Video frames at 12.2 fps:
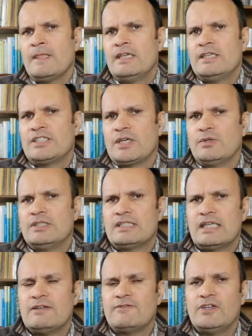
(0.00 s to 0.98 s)
So
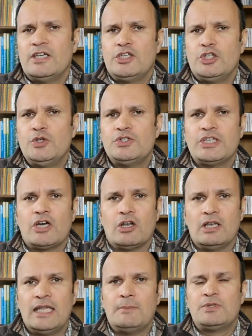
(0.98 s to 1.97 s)
instead of using our
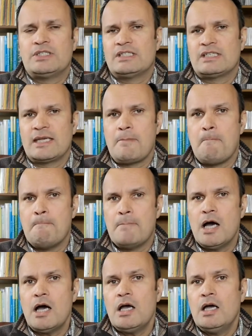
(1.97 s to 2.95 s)
lips to say
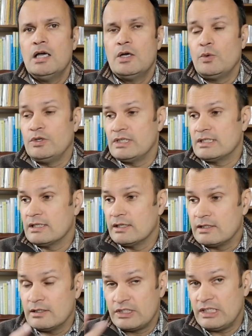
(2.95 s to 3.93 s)
m, we're just
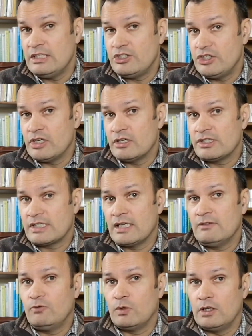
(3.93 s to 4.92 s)
teaching
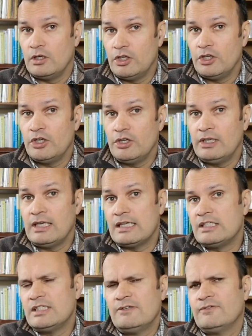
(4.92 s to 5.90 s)
ourselves, we're learning a
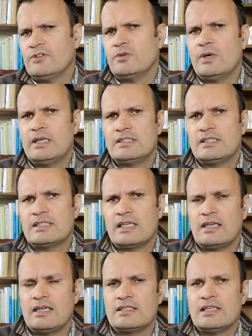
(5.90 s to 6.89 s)
different way to say
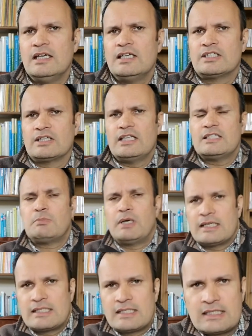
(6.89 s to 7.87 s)
it. So let's
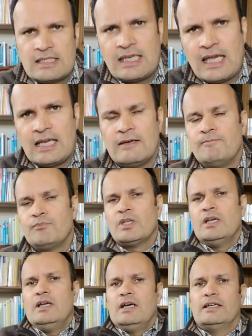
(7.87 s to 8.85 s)
practice again
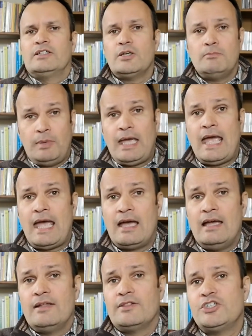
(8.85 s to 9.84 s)
and compare
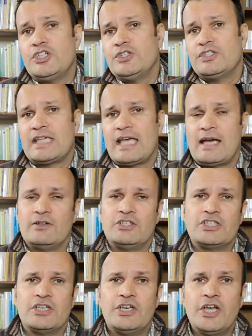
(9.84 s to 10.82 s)
the two sounds.
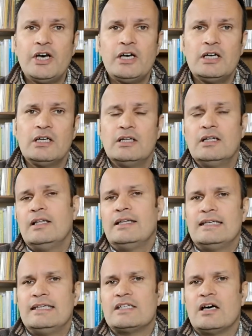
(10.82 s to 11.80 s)
N
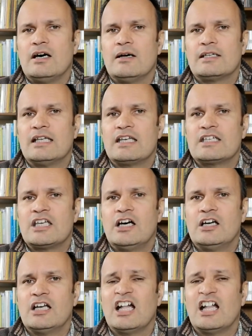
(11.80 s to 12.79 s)
is our
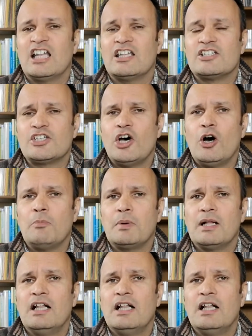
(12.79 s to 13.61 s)
tongue at the top.